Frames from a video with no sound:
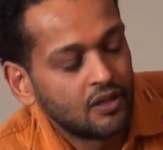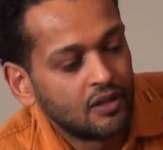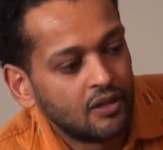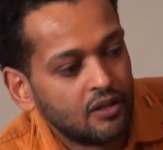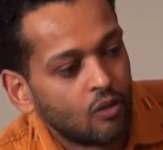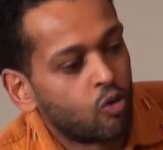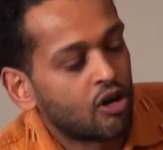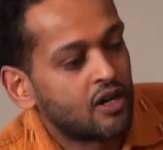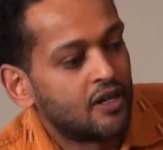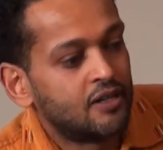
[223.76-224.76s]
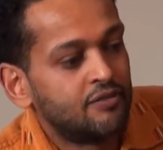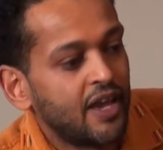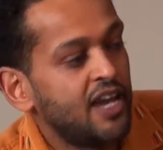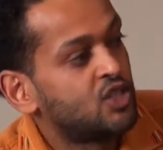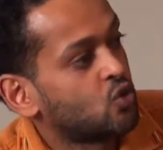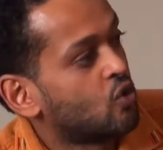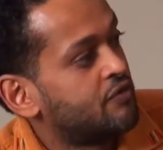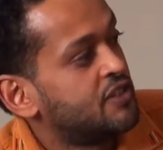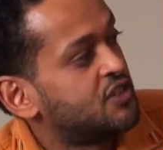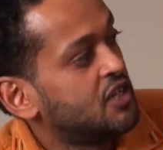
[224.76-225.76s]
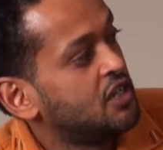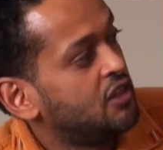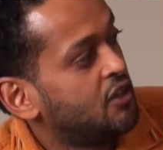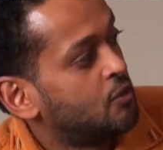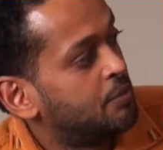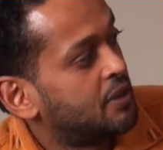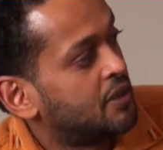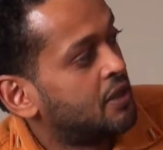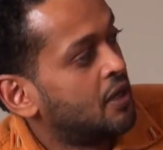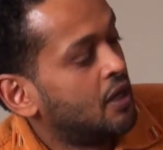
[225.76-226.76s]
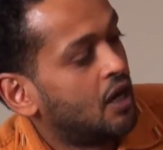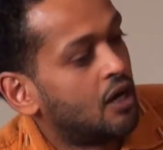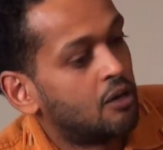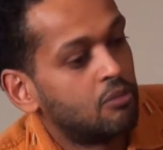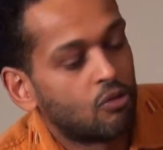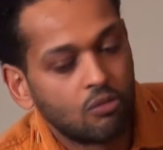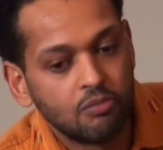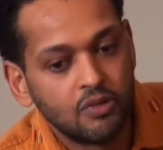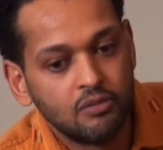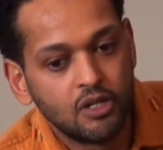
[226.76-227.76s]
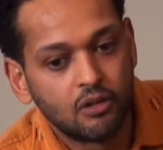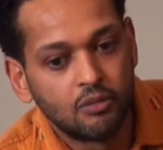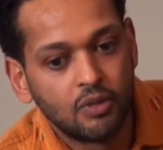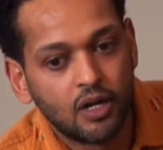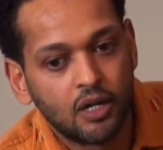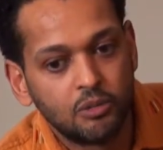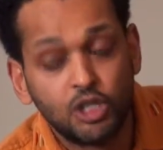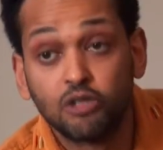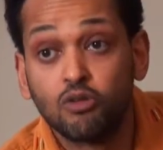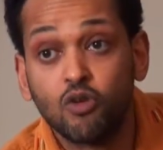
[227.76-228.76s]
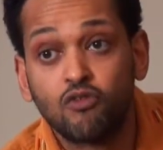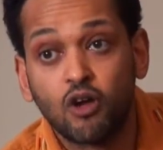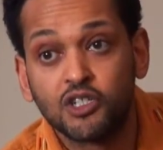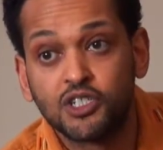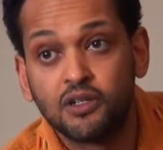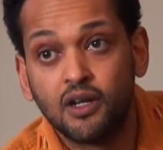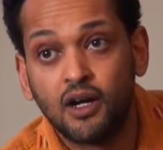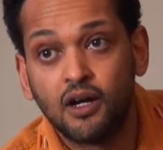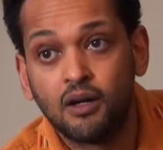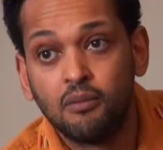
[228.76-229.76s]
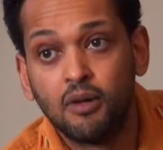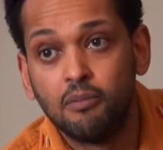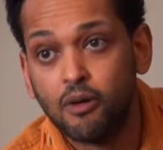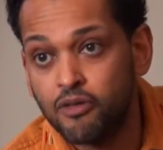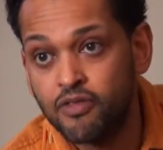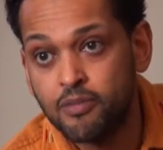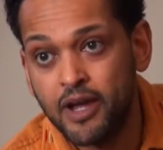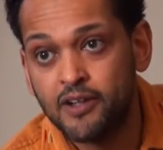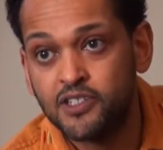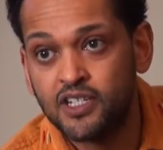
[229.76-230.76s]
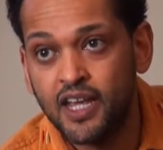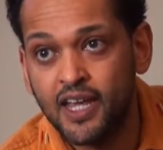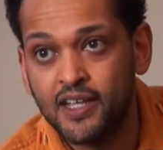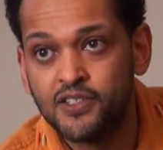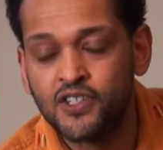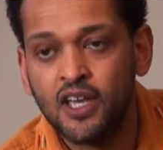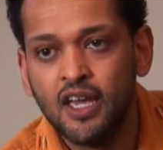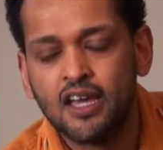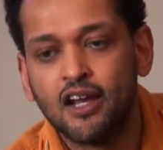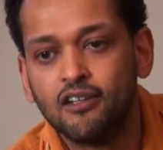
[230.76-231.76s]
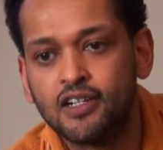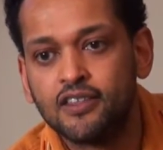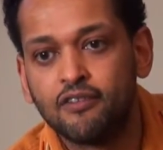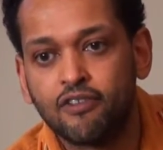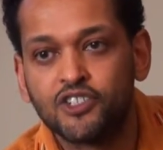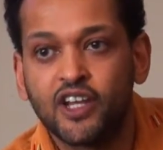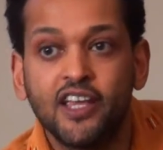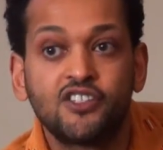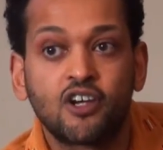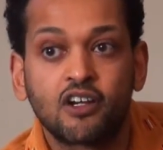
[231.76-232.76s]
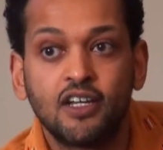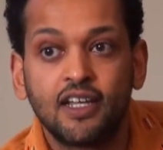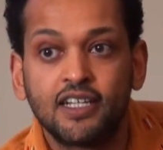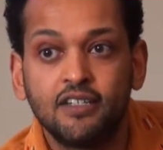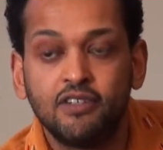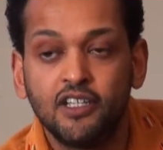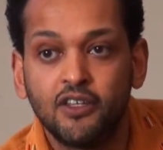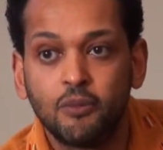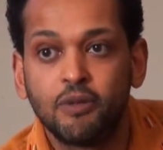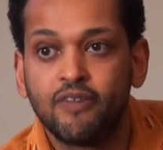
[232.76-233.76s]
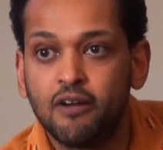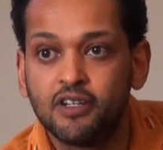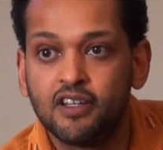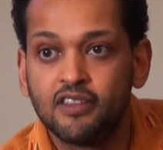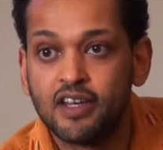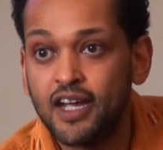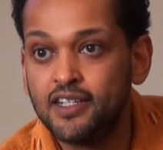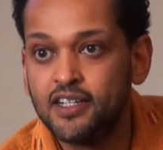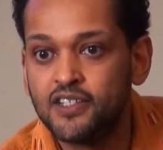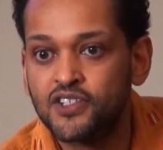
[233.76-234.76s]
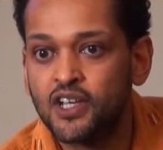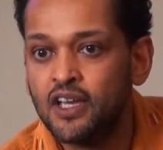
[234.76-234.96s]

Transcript: the work of AIDS orphans in Ethiopia. Children who've lost both of their parents to AIDS. And I look at the first AIDS art collective in Ethiopia founded in the 90s.